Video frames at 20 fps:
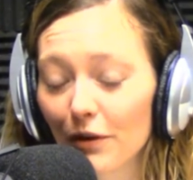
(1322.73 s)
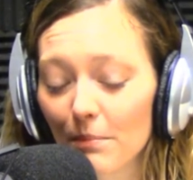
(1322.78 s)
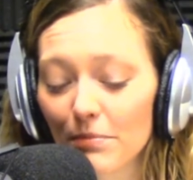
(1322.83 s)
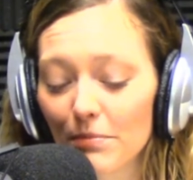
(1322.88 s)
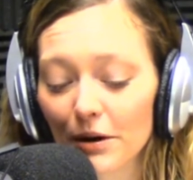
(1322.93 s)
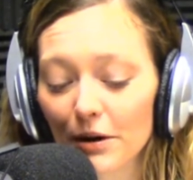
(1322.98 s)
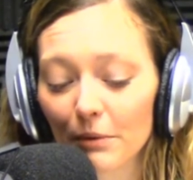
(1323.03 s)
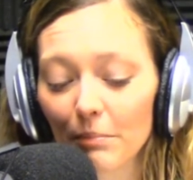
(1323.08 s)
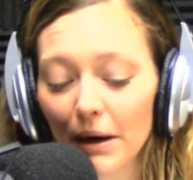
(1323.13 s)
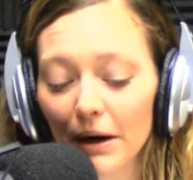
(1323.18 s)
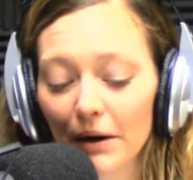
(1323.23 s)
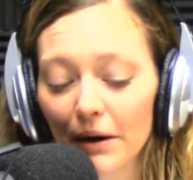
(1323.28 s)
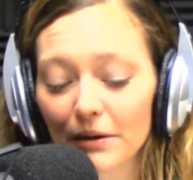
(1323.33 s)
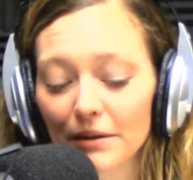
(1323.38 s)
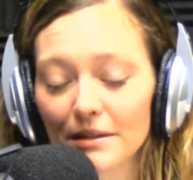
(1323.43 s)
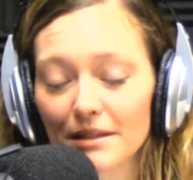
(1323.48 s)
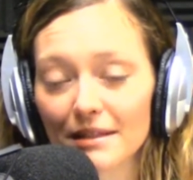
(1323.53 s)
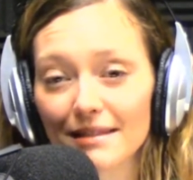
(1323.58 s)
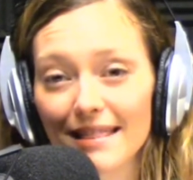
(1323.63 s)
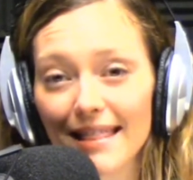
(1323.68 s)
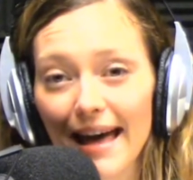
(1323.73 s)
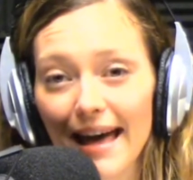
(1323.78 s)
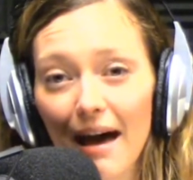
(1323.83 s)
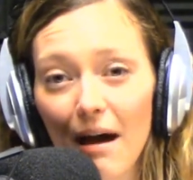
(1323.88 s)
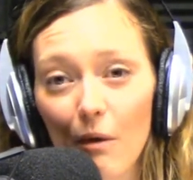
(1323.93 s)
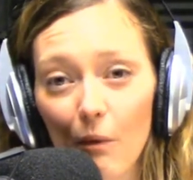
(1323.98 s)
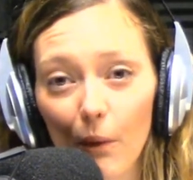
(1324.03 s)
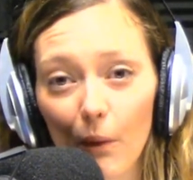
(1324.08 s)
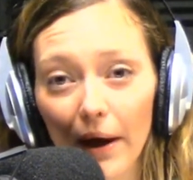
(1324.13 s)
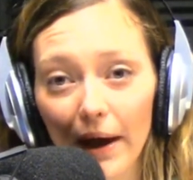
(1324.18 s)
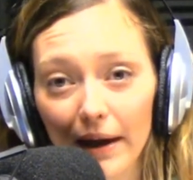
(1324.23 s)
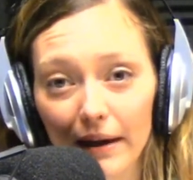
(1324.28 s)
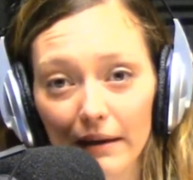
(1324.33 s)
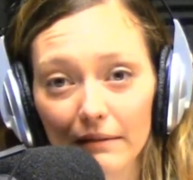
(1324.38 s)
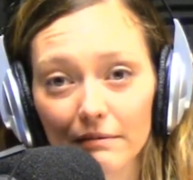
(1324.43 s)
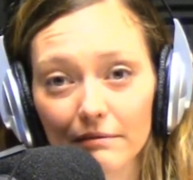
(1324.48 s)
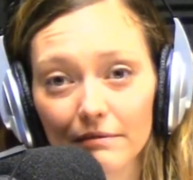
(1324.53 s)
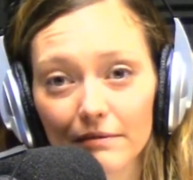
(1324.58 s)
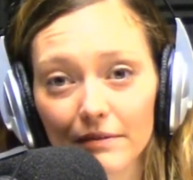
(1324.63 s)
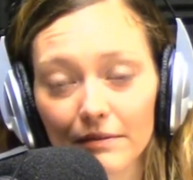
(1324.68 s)
their parents that way.
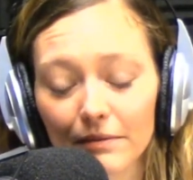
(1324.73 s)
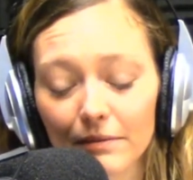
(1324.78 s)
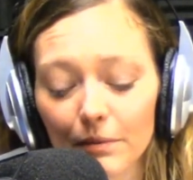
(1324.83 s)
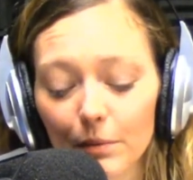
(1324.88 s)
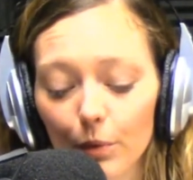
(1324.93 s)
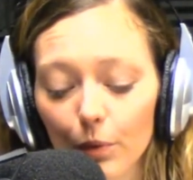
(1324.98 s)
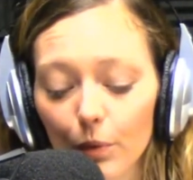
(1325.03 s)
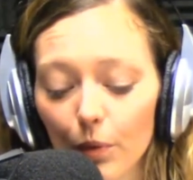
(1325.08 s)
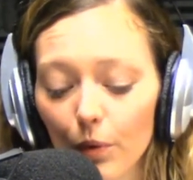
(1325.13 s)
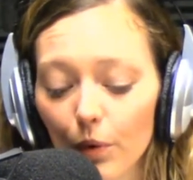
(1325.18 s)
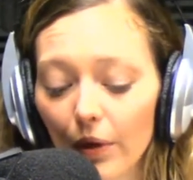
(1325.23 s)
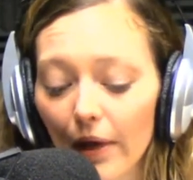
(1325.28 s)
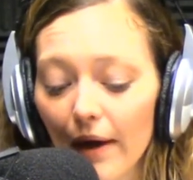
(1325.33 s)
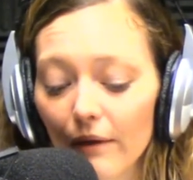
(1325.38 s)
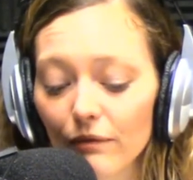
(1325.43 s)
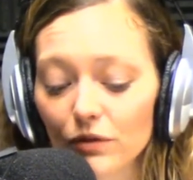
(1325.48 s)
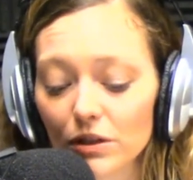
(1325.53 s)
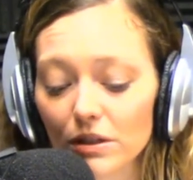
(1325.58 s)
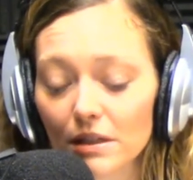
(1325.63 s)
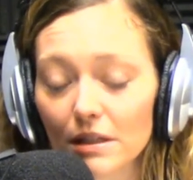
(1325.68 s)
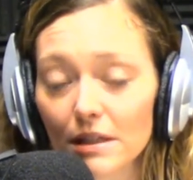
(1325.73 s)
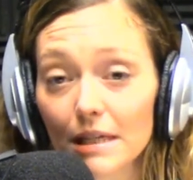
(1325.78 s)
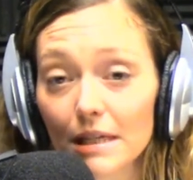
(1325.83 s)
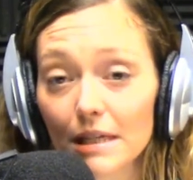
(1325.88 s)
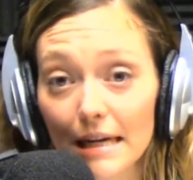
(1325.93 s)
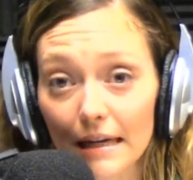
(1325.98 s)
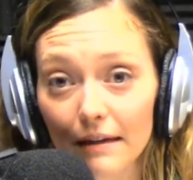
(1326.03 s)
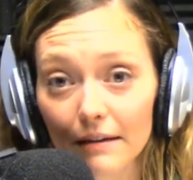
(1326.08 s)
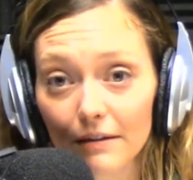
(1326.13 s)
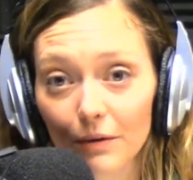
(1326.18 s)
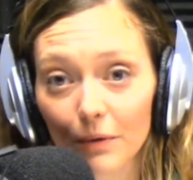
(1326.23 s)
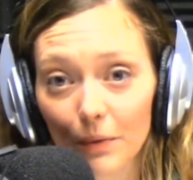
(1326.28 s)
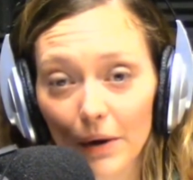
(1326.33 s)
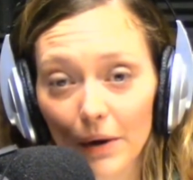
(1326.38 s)
We'll have to see,